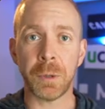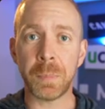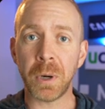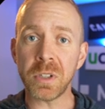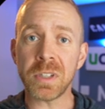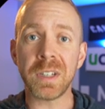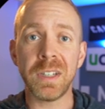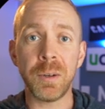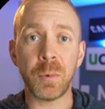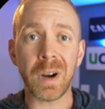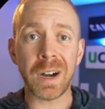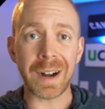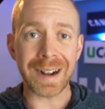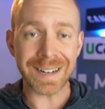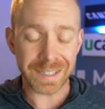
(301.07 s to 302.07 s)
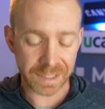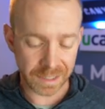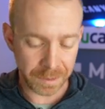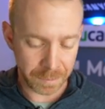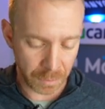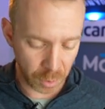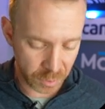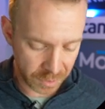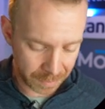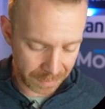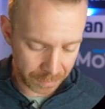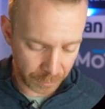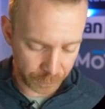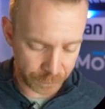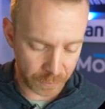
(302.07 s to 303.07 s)
Now, personally, where I see most
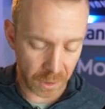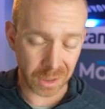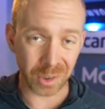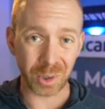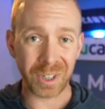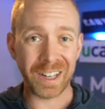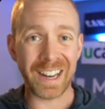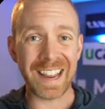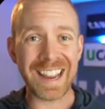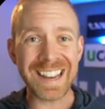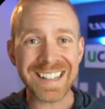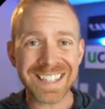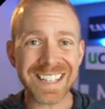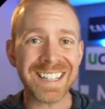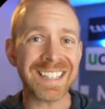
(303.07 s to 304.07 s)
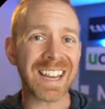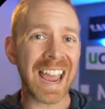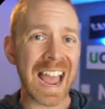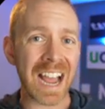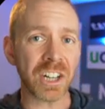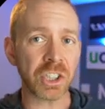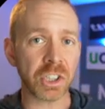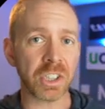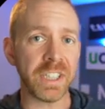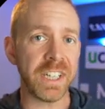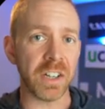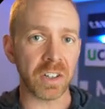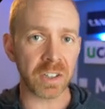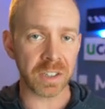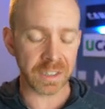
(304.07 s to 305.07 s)
people following isn't
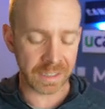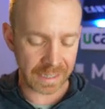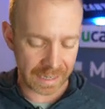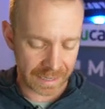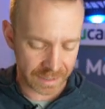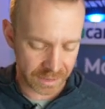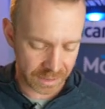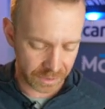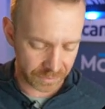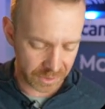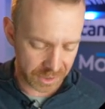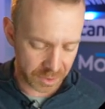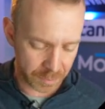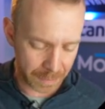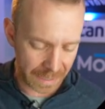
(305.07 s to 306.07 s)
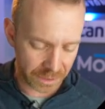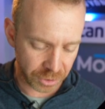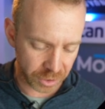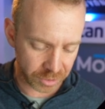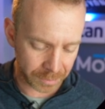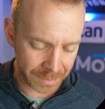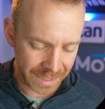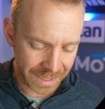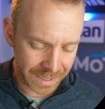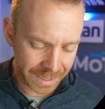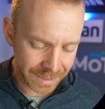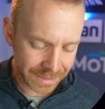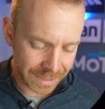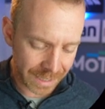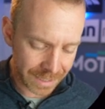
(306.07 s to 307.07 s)
actually on the ends of the spectrum,
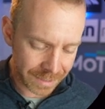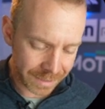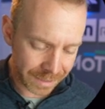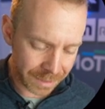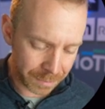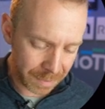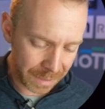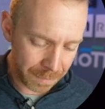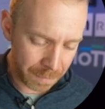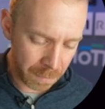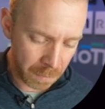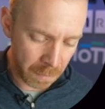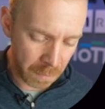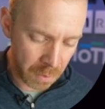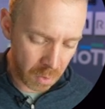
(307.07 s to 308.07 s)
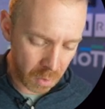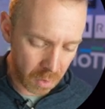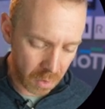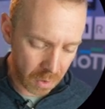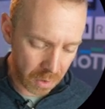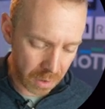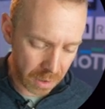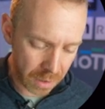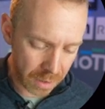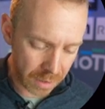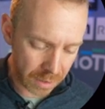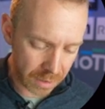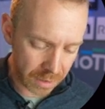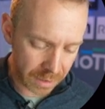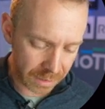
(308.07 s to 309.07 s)
tends to be
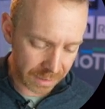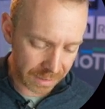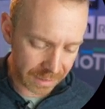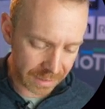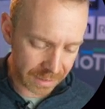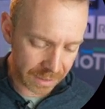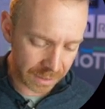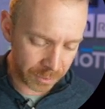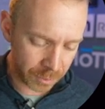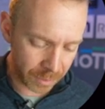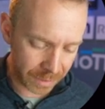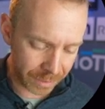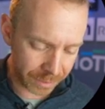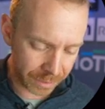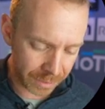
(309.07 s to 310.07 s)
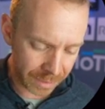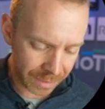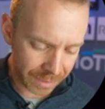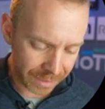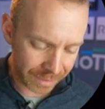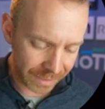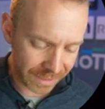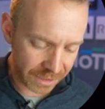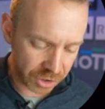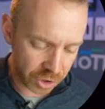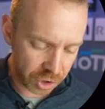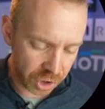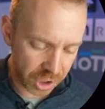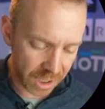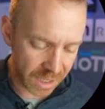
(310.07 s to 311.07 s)
more aligned with
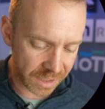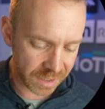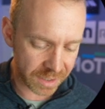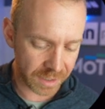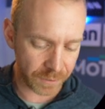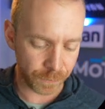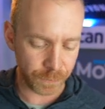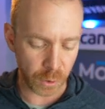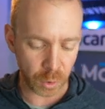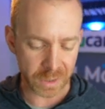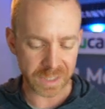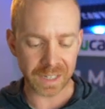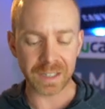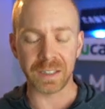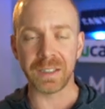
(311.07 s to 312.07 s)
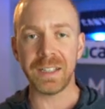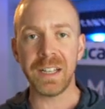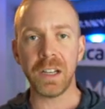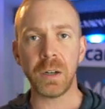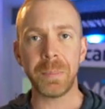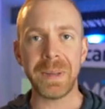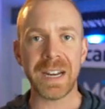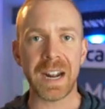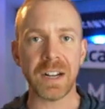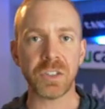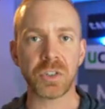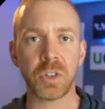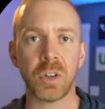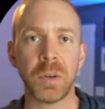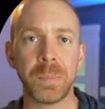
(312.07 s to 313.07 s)
like just focusing a little bit
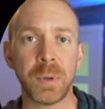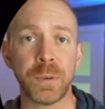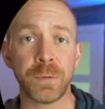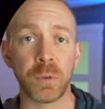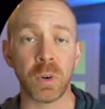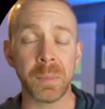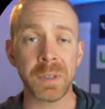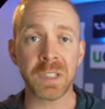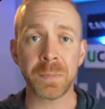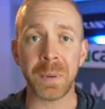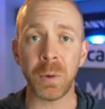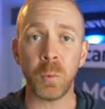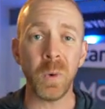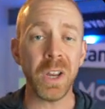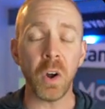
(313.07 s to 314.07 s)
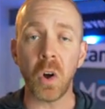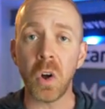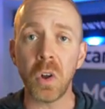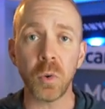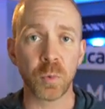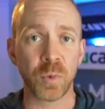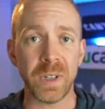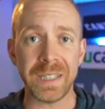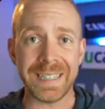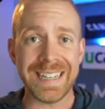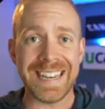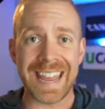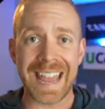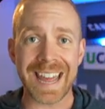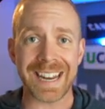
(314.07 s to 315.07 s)
extra on performance, but we all really
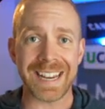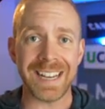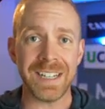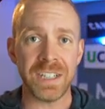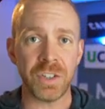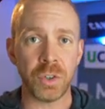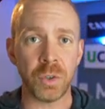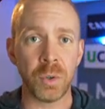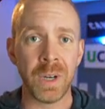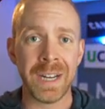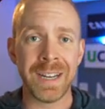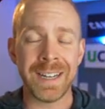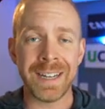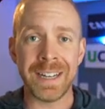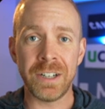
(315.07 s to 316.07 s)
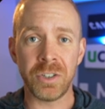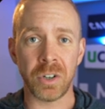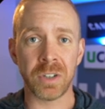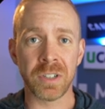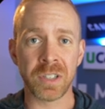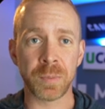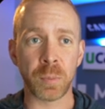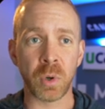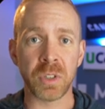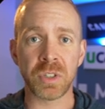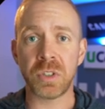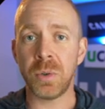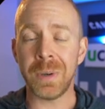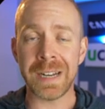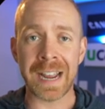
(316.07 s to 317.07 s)
get into endurance sports
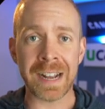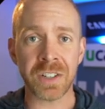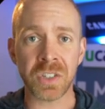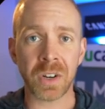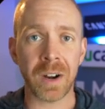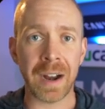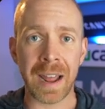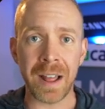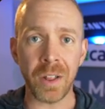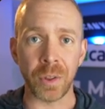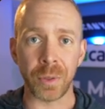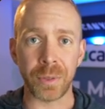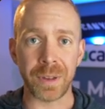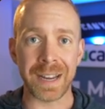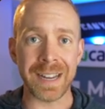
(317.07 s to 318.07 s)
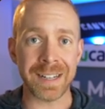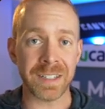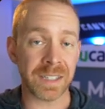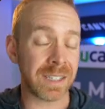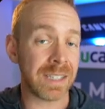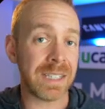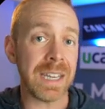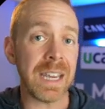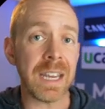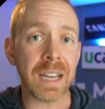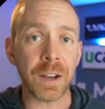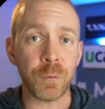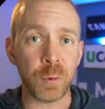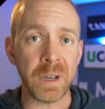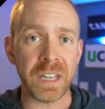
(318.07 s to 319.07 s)
to enhance our health and see
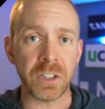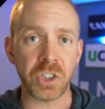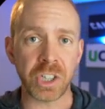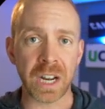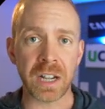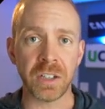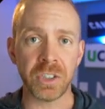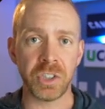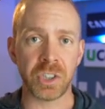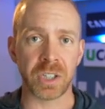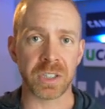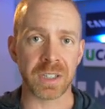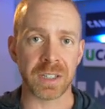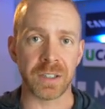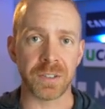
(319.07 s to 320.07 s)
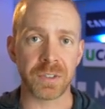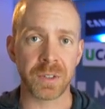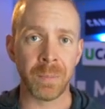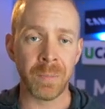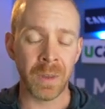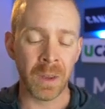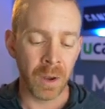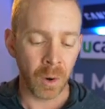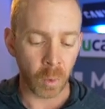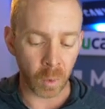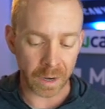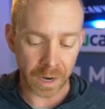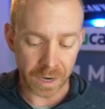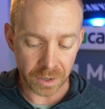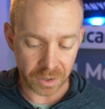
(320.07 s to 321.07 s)
if we can challenge ourselves.
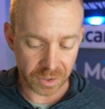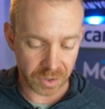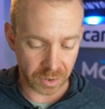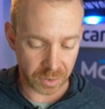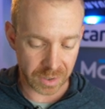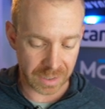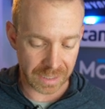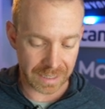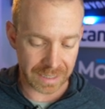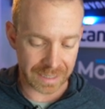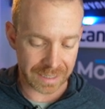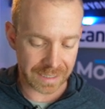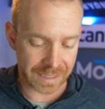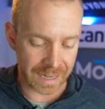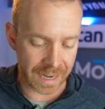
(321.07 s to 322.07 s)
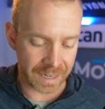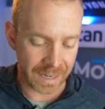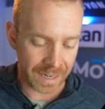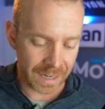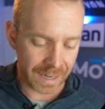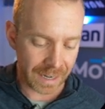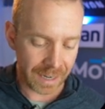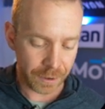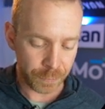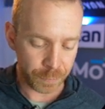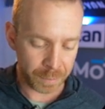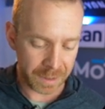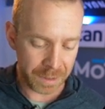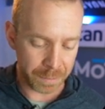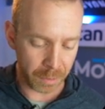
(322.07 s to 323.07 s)
What I also see is that
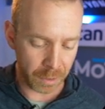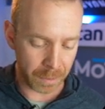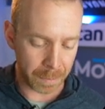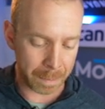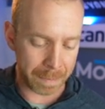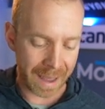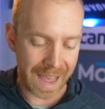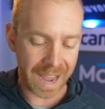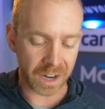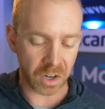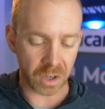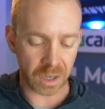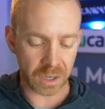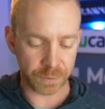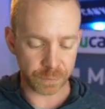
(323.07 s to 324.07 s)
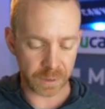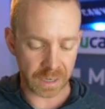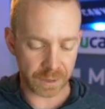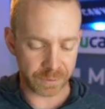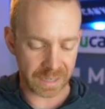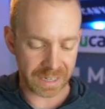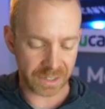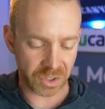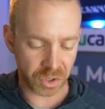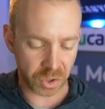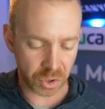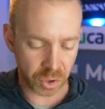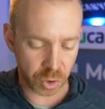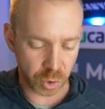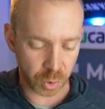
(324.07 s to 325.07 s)
if people back off of a
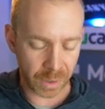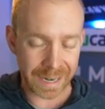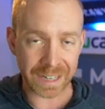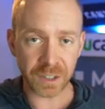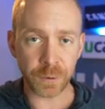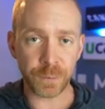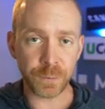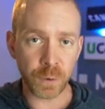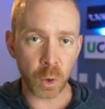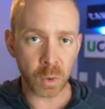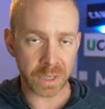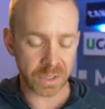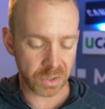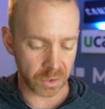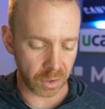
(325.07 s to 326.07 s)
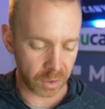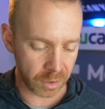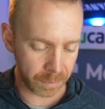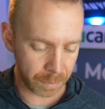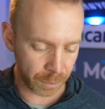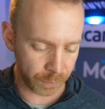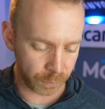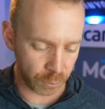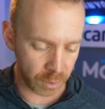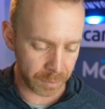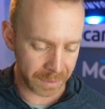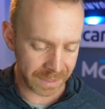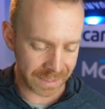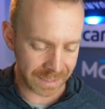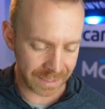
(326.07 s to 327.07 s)
strict focus on
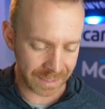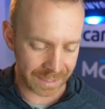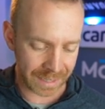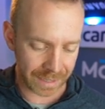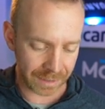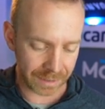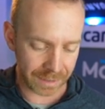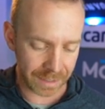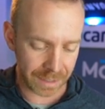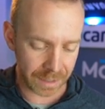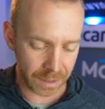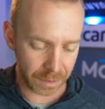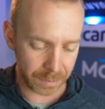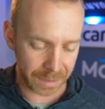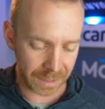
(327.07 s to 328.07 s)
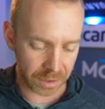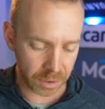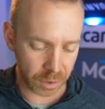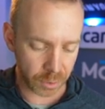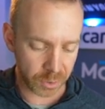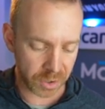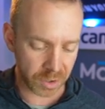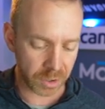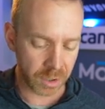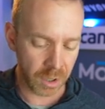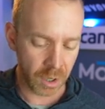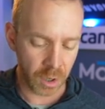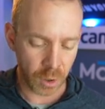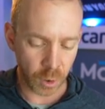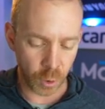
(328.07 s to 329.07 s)
performance and they get a little bit closer
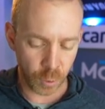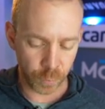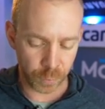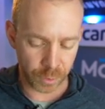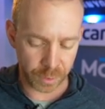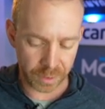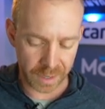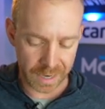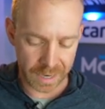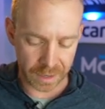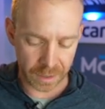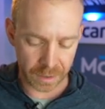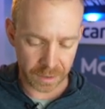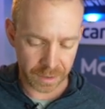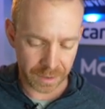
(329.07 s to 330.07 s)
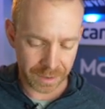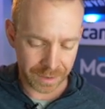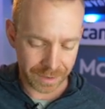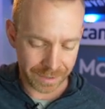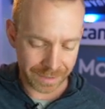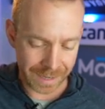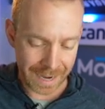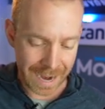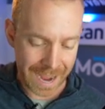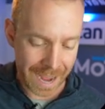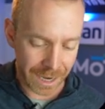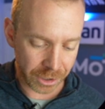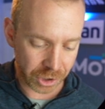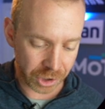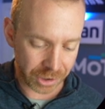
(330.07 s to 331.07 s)
over there, they
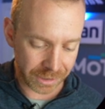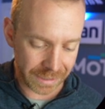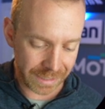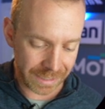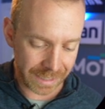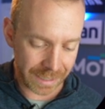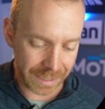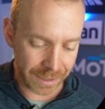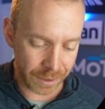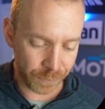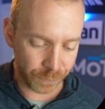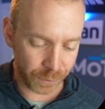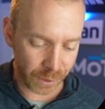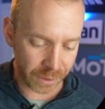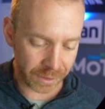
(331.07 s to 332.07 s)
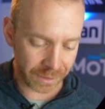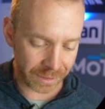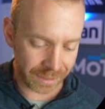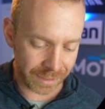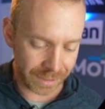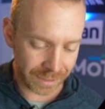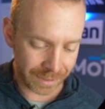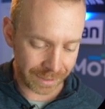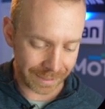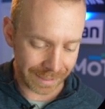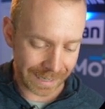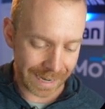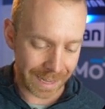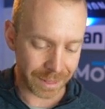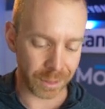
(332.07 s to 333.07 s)
actually inadvertently
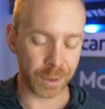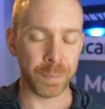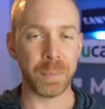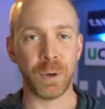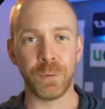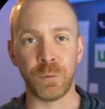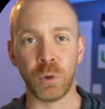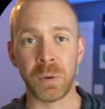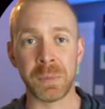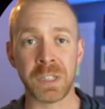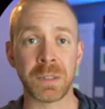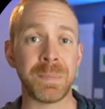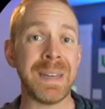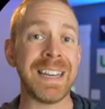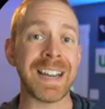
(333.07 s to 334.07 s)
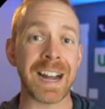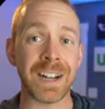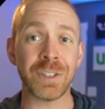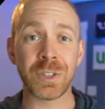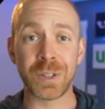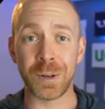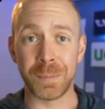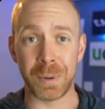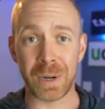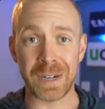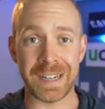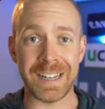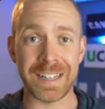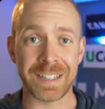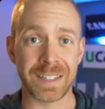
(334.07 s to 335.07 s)
get the performance because their
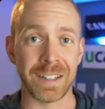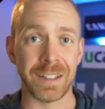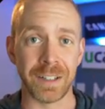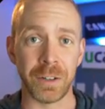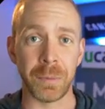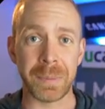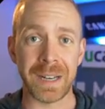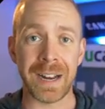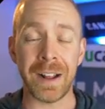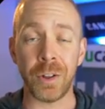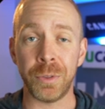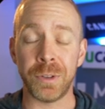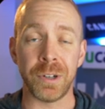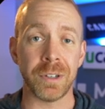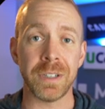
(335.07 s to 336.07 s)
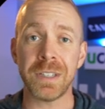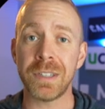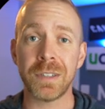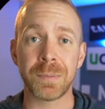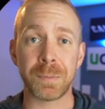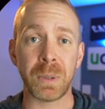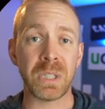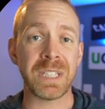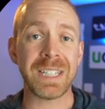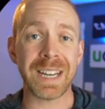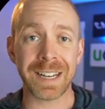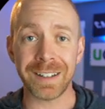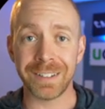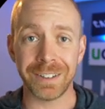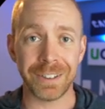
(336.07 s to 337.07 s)
body is a little bit healthier. This is
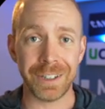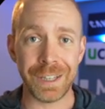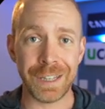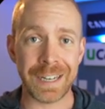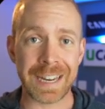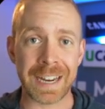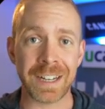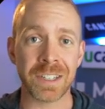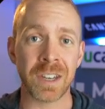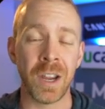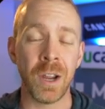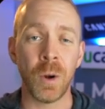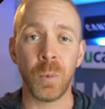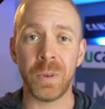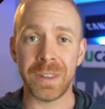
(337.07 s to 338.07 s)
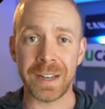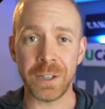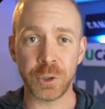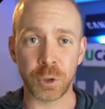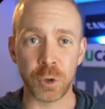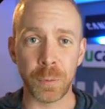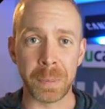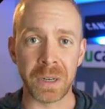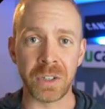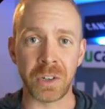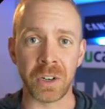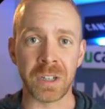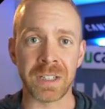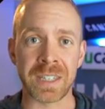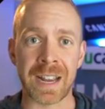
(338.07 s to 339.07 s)
particularly the case with age group
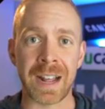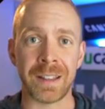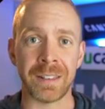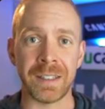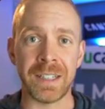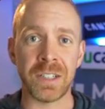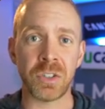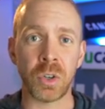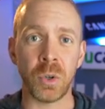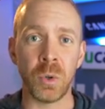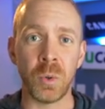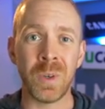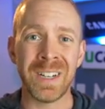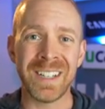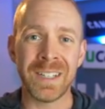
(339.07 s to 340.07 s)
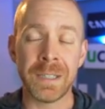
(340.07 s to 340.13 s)
endurance athletes who